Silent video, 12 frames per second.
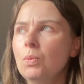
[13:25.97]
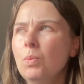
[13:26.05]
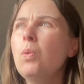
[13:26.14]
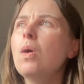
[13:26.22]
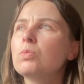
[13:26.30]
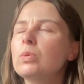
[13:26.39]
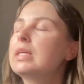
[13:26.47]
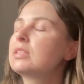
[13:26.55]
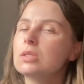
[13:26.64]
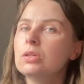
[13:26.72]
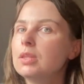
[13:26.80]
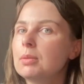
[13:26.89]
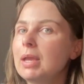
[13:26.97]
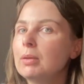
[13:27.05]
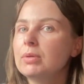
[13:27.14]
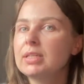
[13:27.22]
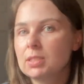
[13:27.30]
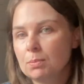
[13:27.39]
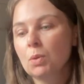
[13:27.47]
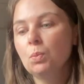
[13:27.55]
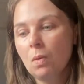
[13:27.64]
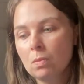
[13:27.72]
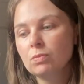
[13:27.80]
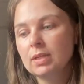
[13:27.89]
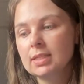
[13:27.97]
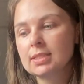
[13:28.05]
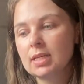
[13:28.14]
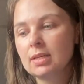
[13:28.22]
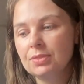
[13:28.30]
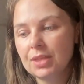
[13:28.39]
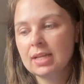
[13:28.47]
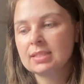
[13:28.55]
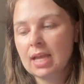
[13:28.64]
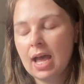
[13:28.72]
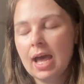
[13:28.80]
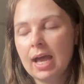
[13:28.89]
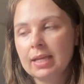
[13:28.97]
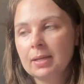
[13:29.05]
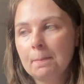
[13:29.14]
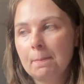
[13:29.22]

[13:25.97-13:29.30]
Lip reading: one reason, not the main reason, but one reason that I